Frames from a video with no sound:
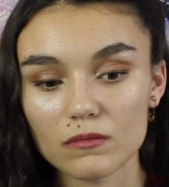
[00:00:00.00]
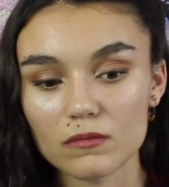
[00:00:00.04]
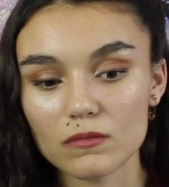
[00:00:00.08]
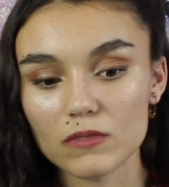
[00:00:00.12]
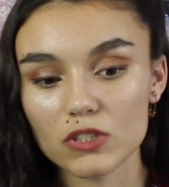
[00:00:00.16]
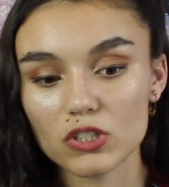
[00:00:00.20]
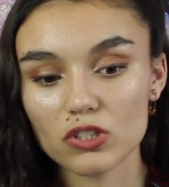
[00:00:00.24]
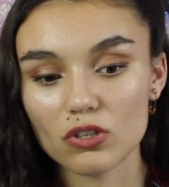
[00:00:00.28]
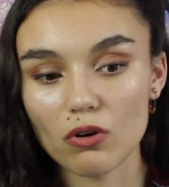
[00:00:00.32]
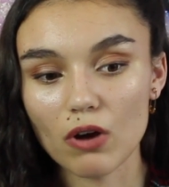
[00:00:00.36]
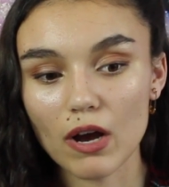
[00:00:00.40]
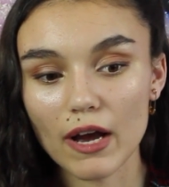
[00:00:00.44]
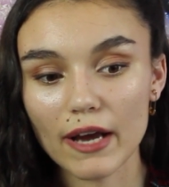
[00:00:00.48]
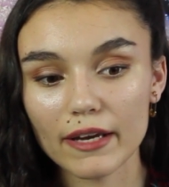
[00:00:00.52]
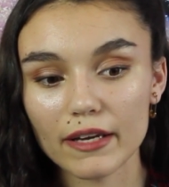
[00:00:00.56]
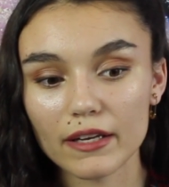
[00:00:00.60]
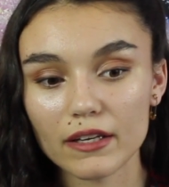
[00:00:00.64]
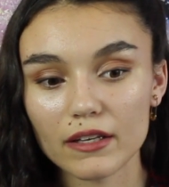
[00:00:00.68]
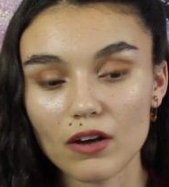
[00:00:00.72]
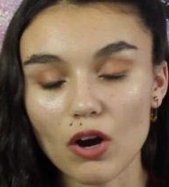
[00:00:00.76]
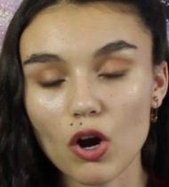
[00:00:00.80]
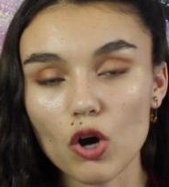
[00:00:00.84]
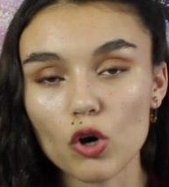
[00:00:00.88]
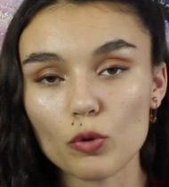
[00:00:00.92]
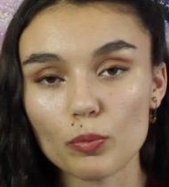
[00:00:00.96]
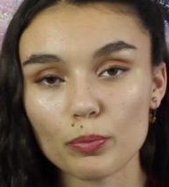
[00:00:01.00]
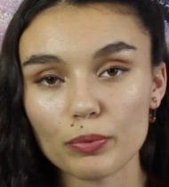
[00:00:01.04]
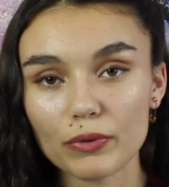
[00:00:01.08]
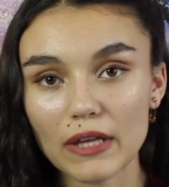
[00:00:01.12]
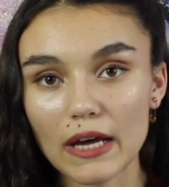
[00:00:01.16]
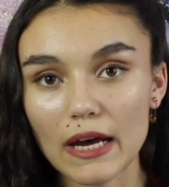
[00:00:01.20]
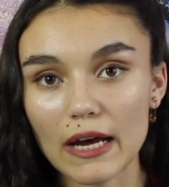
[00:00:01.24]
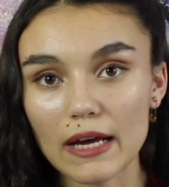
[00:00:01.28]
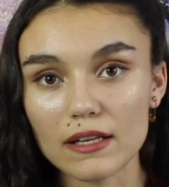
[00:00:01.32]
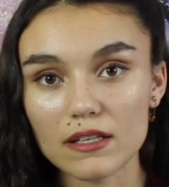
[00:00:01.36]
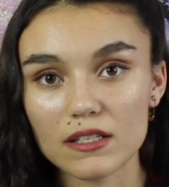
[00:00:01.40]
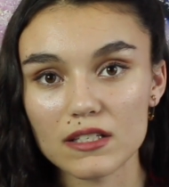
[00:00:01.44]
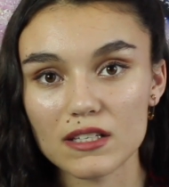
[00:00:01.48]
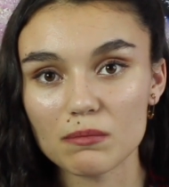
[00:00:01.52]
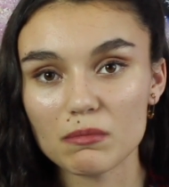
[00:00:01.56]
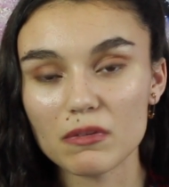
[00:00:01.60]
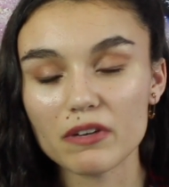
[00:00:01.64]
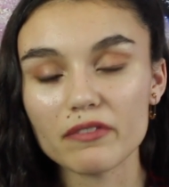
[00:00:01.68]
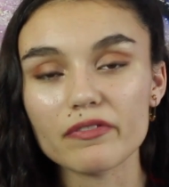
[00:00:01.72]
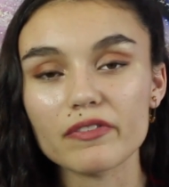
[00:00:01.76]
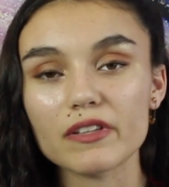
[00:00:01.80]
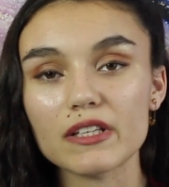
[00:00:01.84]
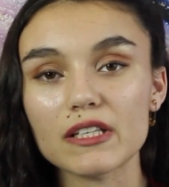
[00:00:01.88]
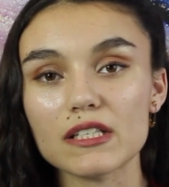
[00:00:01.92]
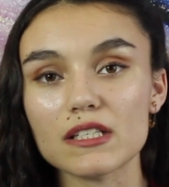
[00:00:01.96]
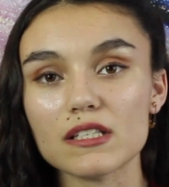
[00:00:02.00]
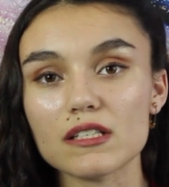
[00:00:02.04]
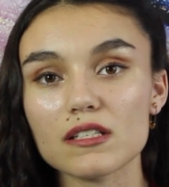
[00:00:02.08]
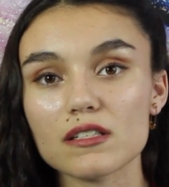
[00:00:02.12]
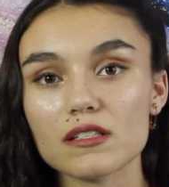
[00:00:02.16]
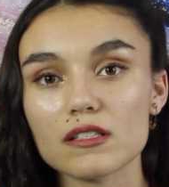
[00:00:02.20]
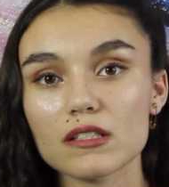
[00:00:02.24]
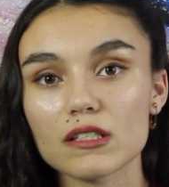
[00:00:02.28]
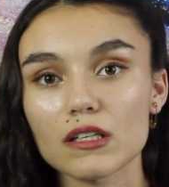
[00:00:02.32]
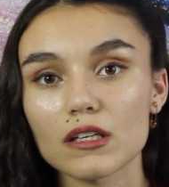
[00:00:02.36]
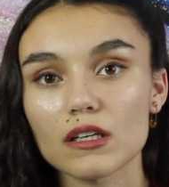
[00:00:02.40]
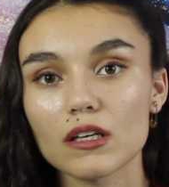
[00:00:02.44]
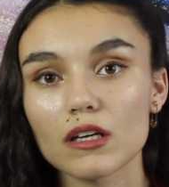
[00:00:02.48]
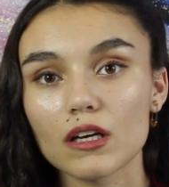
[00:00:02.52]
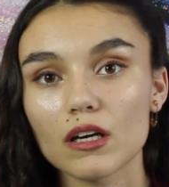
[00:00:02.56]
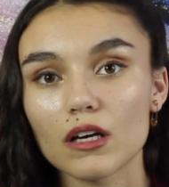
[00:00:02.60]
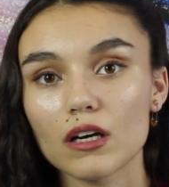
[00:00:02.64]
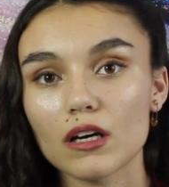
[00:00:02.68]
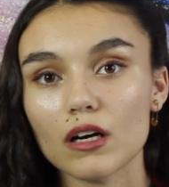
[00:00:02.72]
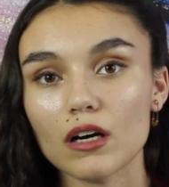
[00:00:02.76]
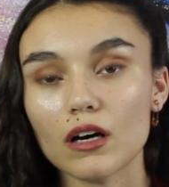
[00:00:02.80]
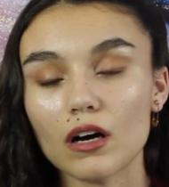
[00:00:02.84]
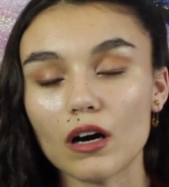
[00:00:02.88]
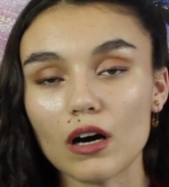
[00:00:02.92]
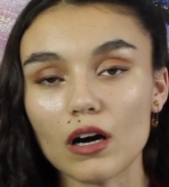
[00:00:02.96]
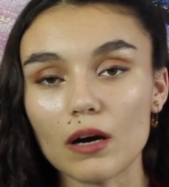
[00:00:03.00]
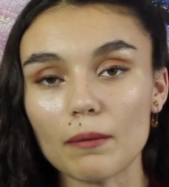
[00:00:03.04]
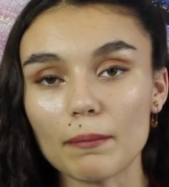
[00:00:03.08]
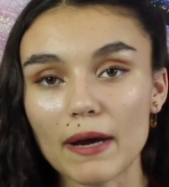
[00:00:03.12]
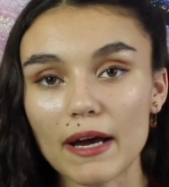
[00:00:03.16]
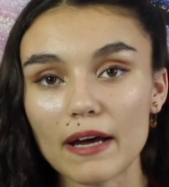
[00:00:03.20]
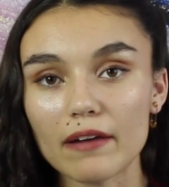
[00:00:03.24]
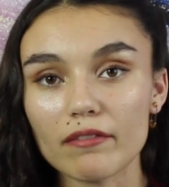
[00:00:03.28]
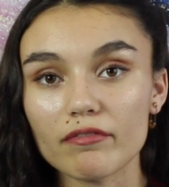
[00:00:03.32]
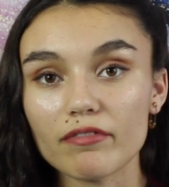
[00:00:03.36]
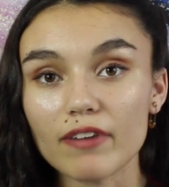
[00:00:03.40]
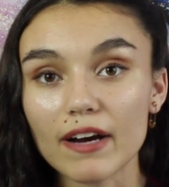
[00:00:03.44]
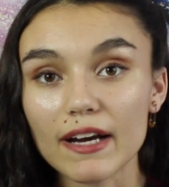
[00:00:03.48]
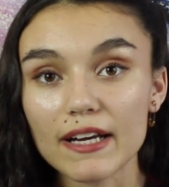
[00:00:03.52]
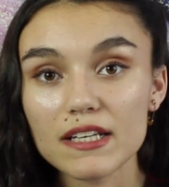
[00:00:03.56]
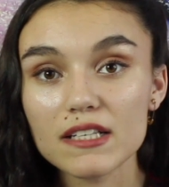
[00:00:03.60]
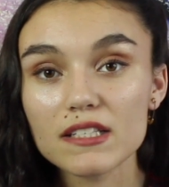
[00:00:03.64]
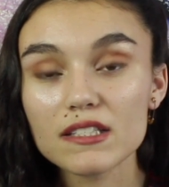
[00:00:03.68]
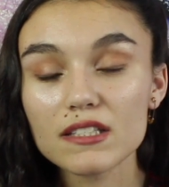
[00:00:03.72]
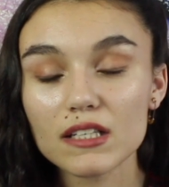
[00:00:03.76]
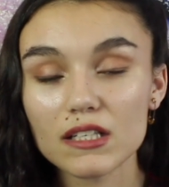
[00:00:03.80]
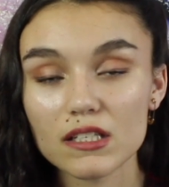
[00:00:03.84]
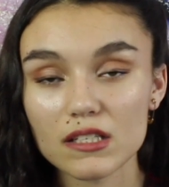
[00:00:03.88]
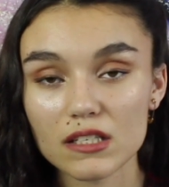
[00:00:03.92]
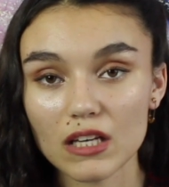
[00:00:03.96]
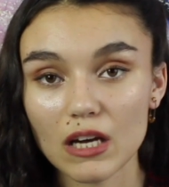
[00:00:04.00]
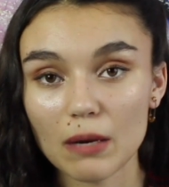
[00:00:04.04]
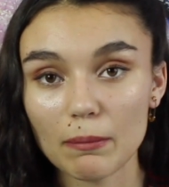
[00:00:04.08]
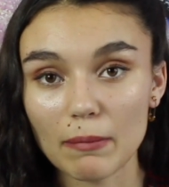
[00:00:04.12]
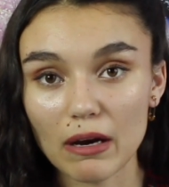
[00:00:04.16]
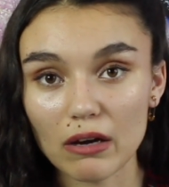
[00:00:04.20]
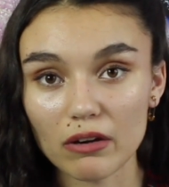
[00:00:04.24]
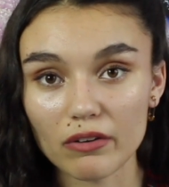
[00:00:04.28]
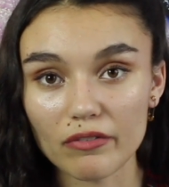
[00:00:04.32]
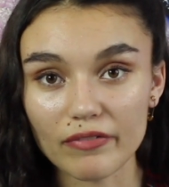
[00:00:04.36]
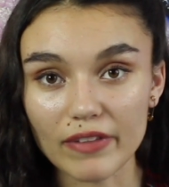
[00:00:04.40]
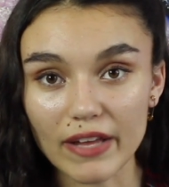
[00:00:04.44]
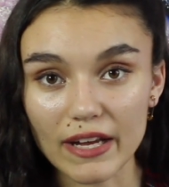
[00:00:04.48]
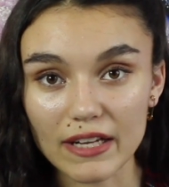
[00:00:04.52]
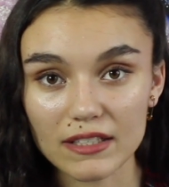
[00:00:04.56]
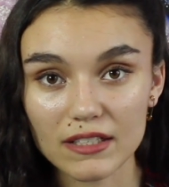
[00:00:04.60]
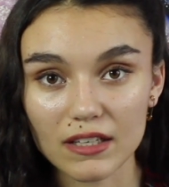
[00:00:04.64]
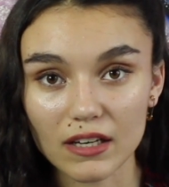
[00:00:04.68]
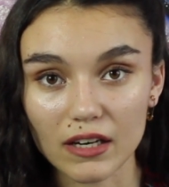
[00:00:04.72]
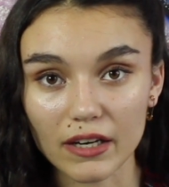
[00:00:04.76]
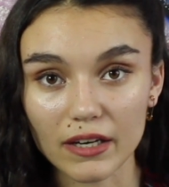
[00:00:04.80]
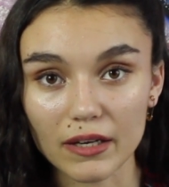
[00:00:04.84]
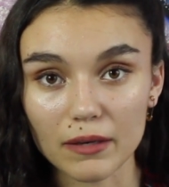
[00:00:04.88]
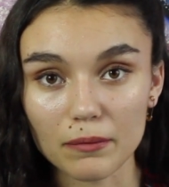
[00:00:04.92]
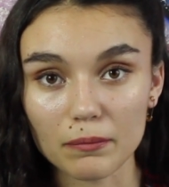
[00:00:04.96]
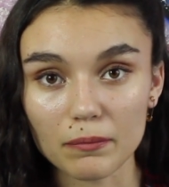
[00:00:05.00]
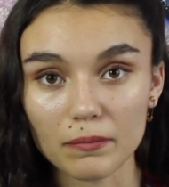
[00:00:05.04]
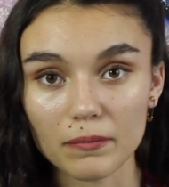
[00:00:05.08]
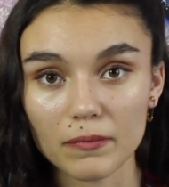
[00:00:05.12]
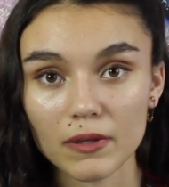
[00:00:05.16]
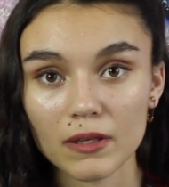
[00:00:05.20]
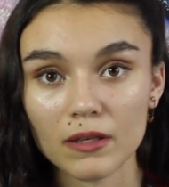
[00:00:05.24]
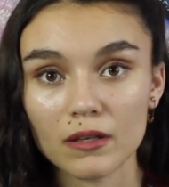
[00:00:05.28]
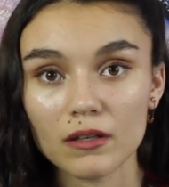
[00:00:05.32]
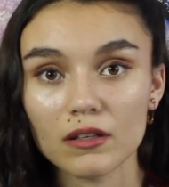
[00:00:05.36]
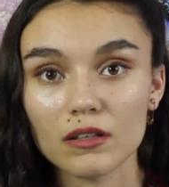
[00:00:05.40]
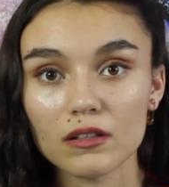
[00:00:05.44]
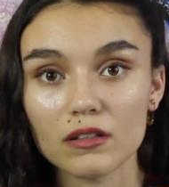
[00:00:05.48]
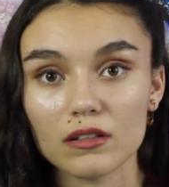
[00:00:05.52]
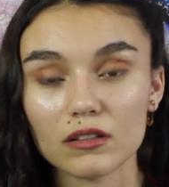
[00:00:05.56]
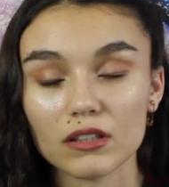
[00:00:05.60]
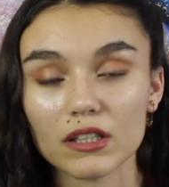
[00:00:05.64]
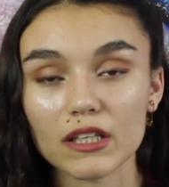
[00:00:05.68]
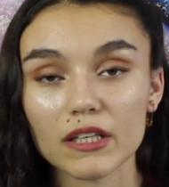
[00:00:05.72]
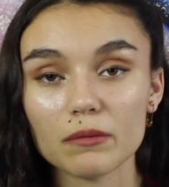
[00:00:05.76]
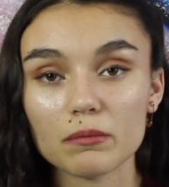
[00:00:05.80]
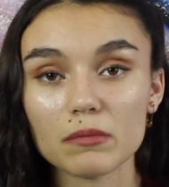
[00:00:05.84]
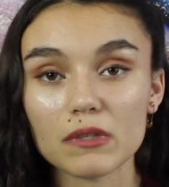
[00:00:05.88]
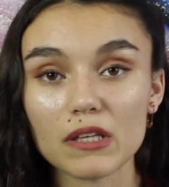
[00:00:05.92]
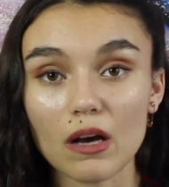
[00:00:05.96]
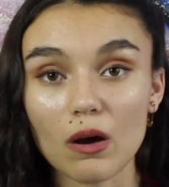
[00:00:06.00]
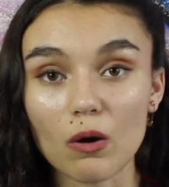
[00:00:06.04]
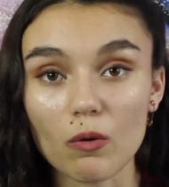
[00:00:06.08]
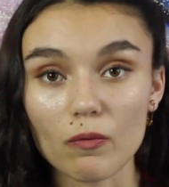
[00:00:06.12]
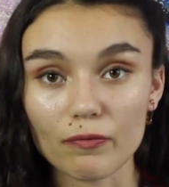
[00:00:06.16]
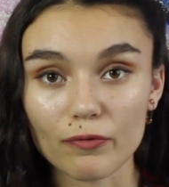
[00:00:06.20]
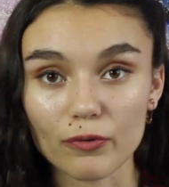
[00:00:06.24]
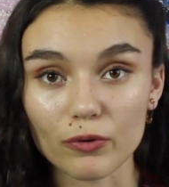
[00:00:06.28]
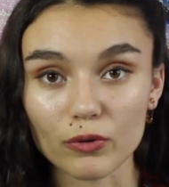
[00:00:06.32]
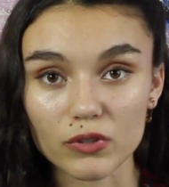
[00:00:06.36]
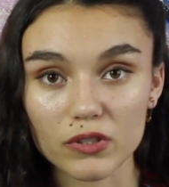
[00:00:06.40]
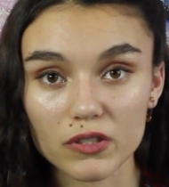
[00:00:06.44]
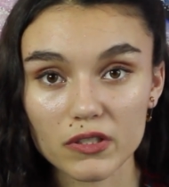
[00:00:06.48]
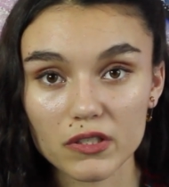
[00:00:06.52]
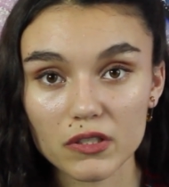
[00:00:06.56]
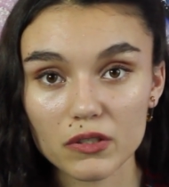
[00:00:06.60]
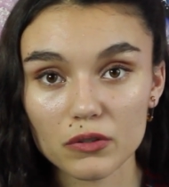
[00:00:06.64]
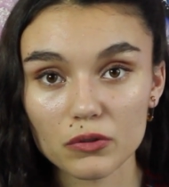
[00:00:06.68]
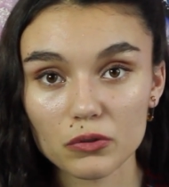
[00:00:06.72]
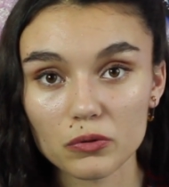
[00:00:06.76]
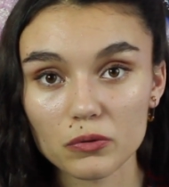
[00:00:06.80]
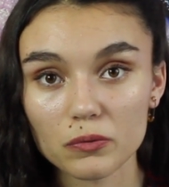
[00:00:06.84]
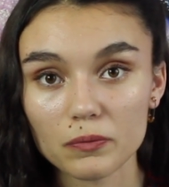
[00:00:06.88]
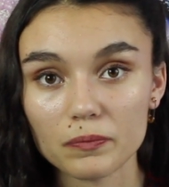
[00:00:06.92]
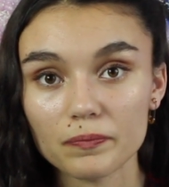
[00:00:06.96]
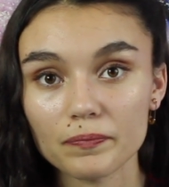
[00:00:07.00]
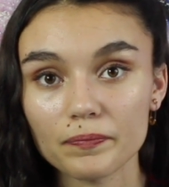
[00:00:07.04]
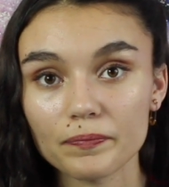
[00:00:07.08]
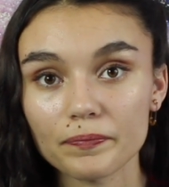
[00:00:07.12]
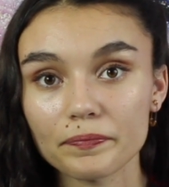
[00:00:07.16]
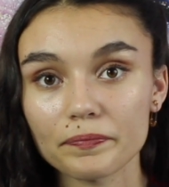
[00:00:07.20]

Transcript: So I hope that some of this advice that has come out of that time can be helpful to you.